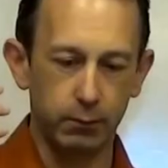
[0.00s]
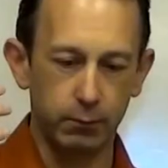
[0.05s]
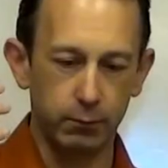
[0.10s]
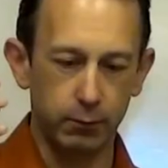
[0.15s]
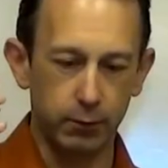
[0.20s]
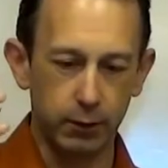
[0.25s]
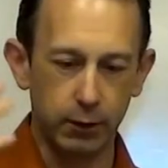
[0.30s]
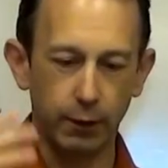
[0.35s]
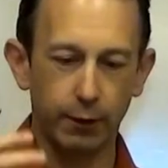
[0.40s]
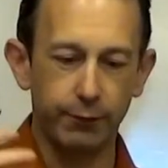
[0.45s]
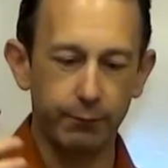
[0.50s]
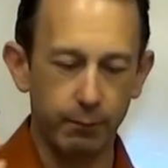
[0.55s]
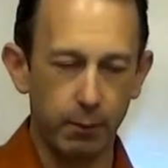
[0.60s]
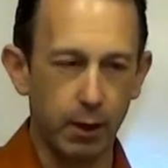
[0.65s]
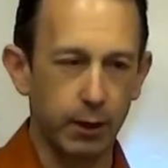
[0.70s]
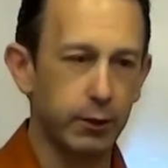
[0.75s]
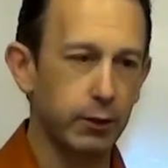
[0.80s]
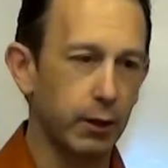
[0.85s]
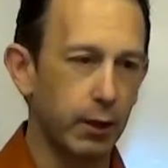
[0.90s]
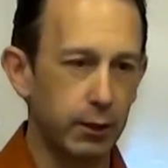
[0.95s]

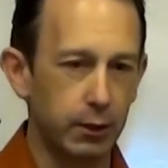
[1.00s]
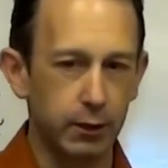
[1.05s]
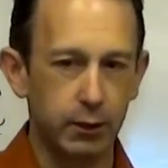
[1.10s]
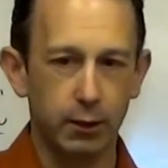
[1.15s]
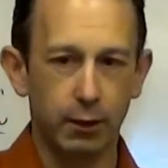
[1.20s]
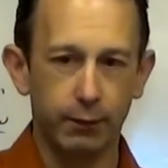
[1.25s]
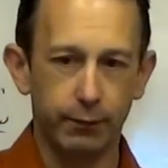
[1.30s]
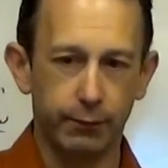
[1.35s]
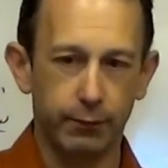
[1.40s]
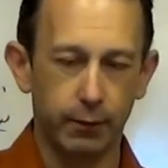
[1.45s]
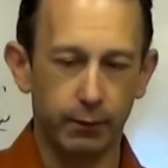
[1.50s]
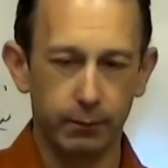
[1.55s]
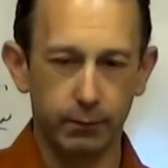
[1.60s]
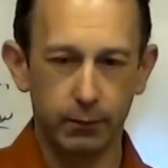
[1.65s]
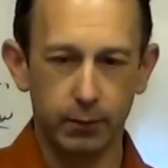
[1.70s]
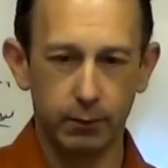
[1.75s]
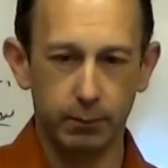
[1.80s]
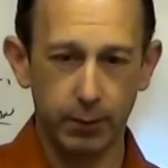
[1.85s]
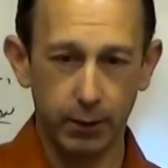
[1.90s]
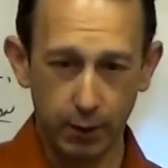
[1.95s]
self-modulate, to
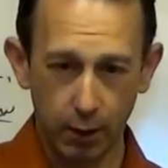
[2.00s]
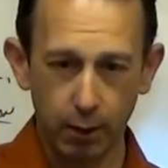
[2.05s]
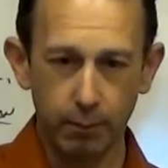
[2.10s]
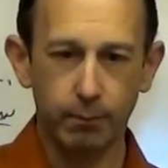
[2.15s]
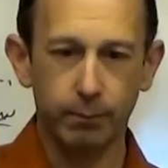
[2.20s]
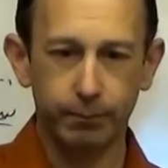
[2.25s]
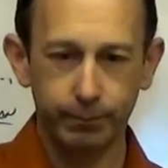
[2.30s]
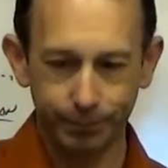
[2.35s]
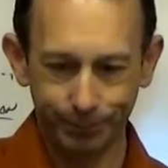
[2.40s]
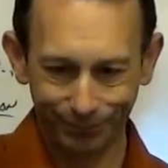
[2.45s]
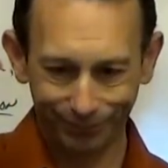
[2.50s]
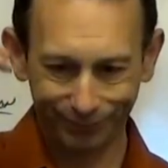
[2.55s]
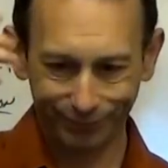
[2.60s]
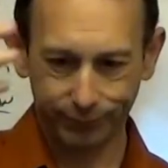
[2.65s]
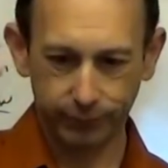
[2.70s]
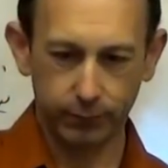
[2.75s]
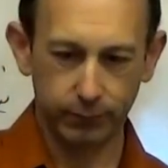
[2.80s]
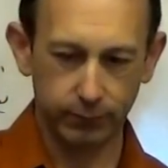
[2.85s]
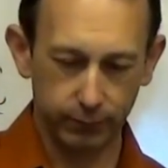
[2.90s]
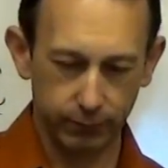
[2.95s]
become
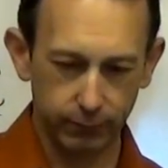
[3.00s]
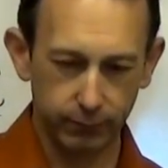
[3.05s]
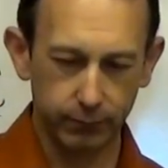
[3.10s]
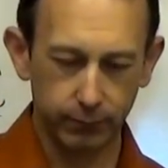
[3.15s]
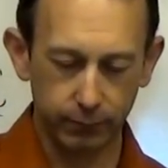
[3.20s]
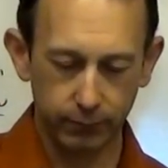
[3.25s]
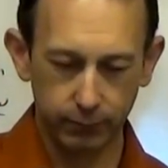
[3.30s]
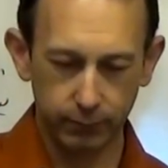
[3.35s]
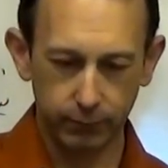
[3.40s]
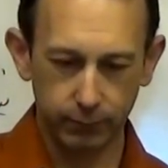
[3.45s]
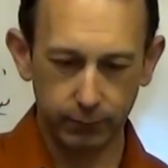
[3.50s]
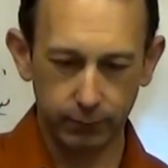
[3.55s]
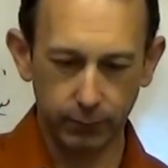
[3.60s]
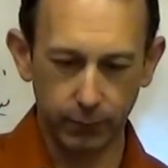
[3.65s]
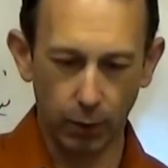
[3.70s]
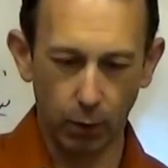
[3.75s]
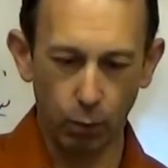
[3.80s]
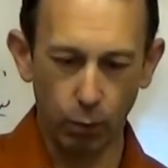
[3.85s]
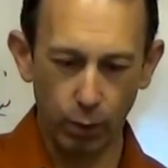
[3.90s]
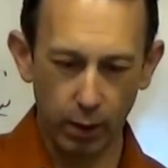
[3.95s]

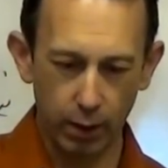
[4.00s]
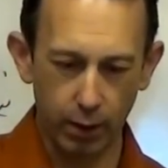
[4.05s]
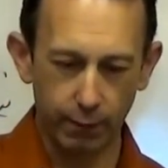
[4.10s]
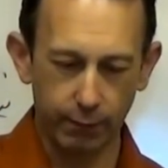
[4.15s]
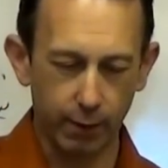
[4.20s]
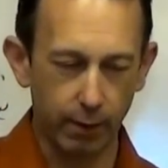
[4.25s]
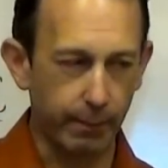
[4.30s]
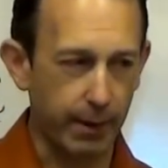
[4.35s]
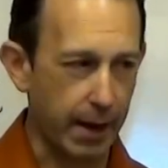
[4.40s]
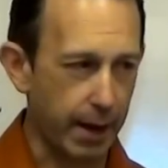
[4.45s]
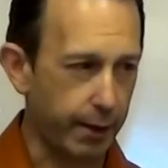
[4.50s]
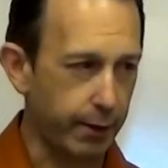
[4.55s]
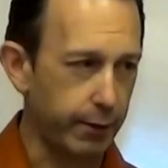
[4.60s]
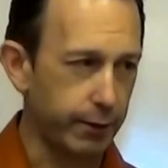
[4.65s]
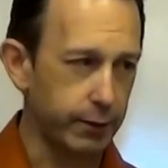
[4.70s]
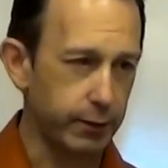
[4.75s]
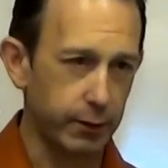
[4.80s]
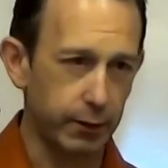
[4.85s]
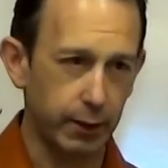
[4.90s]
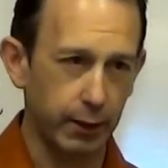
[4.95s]
aware of our
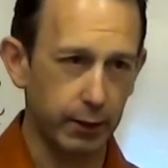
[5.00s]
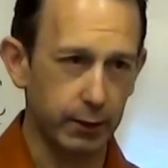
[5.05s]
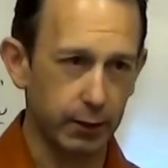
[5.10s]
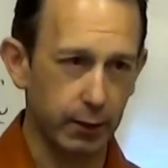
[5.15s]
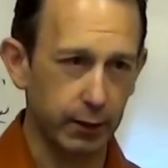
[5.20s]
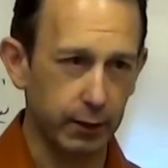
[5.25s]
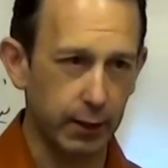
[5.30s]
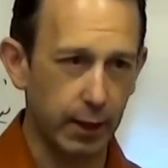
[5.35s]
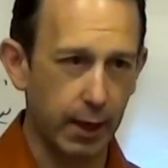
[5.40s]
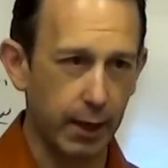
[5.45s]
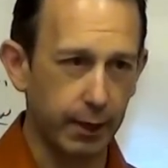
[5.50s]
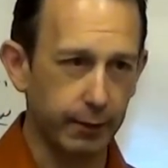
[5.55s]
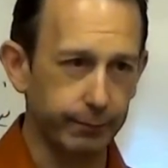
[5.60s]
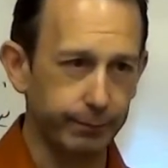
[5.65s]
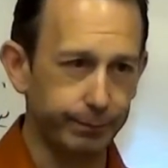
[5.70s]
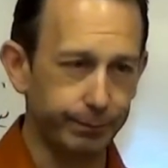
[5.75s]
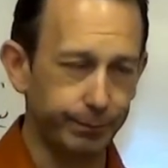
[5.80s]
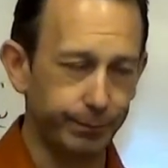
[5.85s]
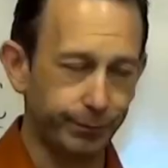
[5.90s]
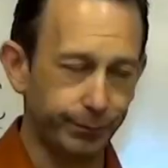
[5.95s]
patterns and things like that,
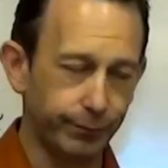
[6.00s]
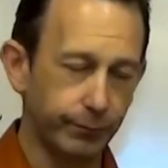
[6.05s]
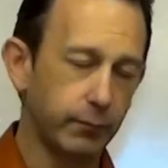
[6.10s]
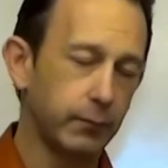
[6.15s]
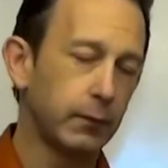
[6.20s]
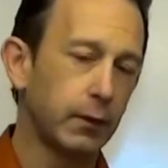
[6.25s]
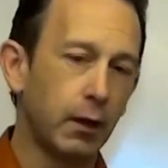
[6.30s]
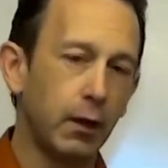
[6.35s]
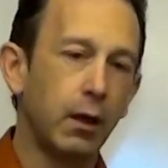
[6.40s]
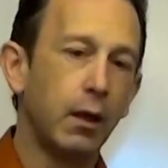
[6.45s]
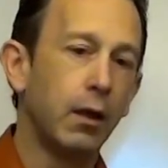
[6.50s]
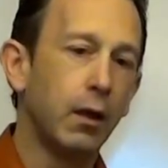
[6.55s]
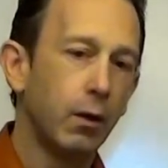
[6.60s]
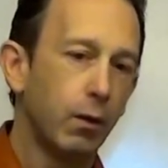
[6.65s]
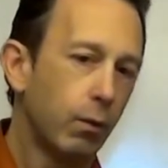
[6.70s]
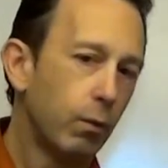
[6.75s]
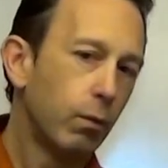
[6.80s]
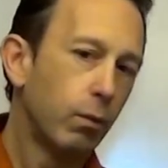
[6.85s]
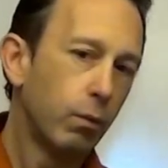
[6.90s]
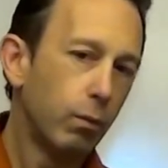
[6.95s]

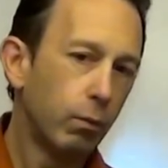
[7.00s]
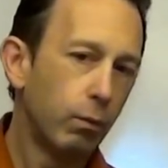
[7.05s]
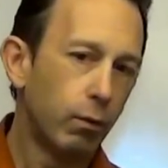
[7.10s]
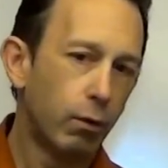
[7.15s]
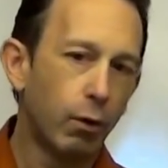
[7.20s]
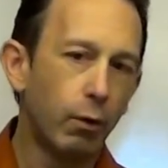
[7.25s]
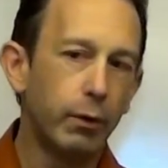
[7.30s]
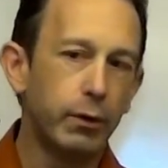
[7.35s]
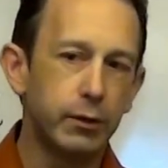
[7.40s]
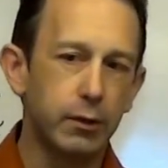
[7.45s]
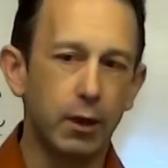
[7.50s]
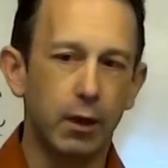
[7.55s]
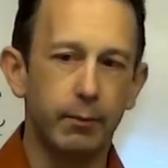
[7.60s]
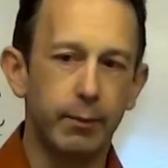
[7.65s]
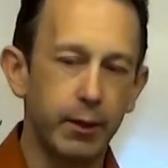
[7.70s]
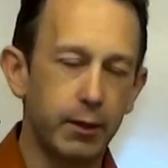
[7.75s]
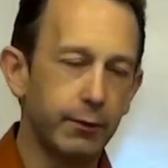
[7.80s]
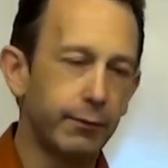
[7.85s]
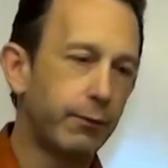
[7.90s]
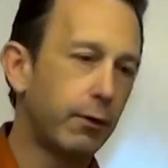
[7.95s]
we're always going to
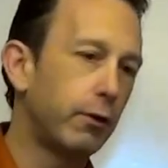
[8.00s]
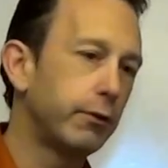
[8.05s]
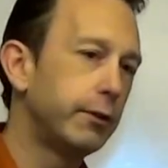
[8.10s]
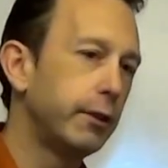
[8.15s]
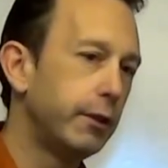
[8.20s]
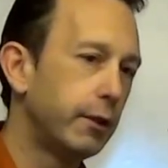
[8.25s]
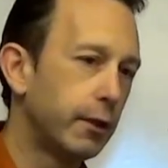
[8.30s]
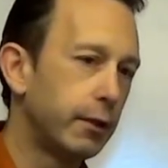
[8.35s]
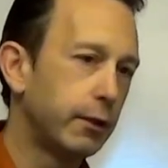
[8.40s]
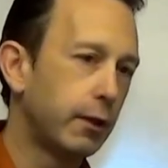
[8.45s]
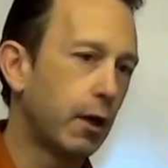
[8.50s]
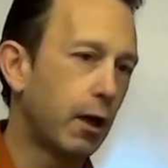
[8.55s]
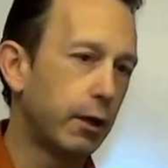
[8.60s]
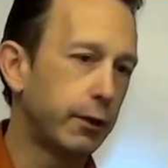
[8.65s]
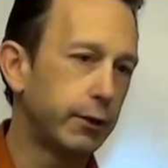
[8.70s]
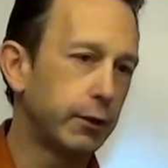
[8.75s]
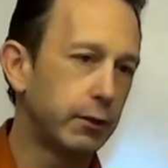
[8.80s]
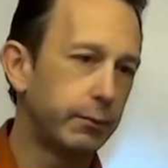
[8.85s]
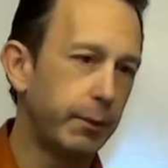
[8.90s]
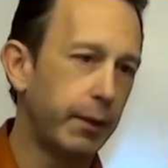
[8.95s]
be defaulting to
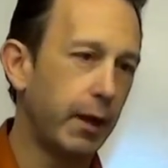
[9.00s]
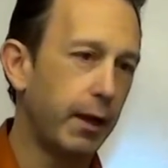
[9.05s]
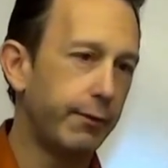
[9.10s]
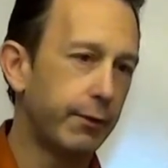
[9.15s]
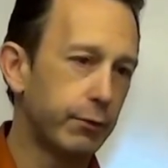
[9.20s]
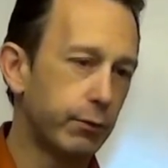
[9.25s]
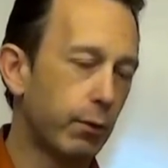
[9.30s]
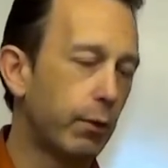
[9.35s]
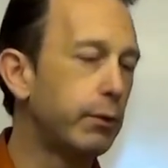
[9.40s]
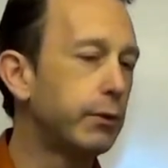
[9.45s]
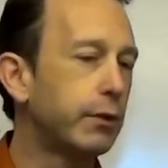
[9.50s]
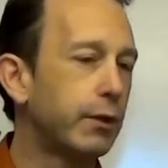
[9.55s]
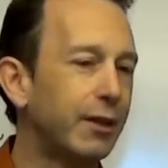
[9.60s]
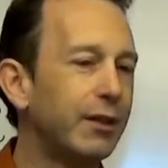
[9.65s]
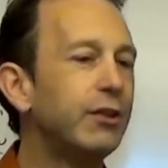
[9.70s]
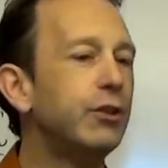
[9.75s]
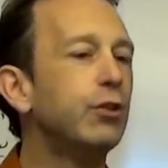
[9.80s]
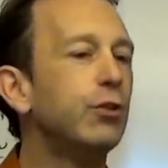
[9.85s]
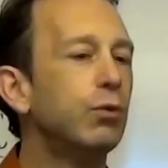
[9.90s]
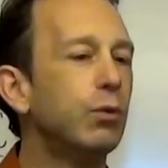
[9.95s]
unconscious behaviors. We're always going
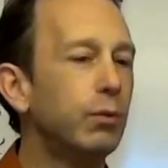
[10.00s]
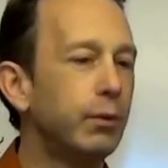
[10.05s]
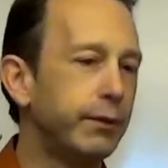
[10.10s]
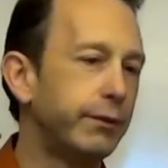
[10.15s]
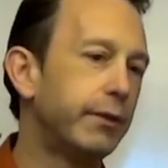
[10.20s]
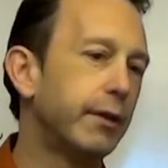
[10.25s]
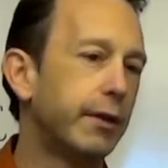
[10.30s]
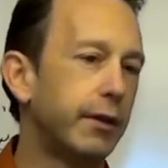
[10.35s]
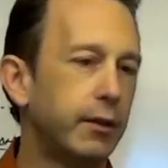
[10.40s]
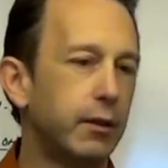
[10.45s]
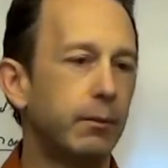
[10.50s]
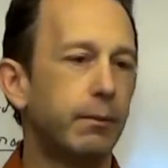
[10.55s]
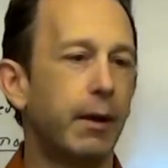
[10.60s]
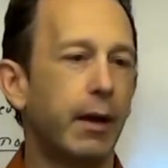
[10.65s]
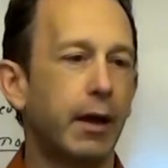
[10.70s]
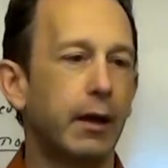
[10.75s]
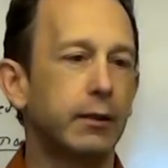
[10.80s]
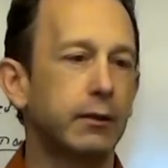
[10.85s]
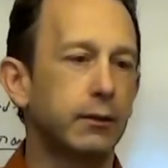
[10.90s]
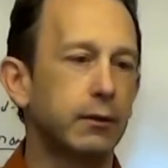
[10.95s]
to do what we've done in the
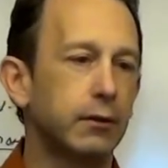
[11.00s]
past.